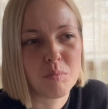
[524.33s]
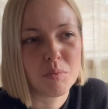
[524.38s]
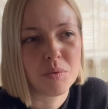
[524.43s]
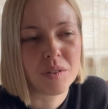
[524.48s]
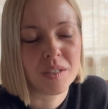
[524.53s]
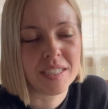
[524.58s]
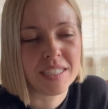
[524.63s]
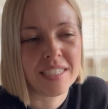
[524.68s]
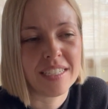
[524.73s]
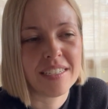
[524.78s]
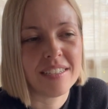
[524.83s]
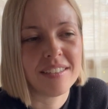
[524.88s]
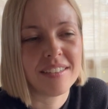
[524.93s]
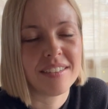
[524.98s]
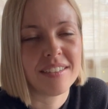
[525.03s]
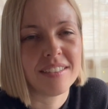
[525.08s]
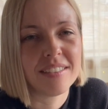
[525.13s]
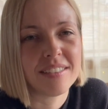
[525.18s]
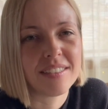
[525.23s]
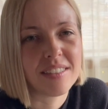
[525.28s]
pretty
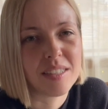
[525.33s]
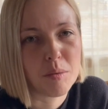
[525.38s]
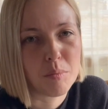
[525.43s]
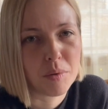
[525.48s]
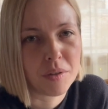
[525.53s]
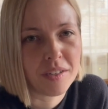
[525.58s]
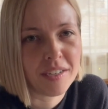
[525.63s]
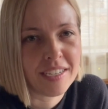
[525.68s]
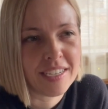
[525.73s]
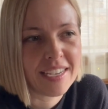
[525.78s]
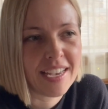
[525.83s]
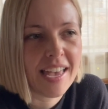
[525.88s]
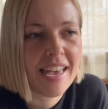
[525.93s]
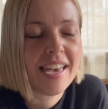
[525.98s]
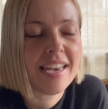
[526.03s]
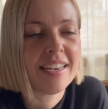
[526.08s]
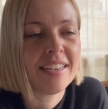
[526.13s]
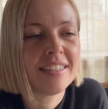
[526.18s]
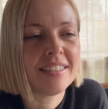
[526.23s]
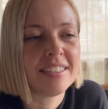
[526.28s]
slippery
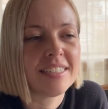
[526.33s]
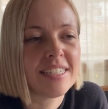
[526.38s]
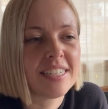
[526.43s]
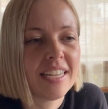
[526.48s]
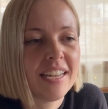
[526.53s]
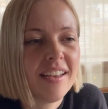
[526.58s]
and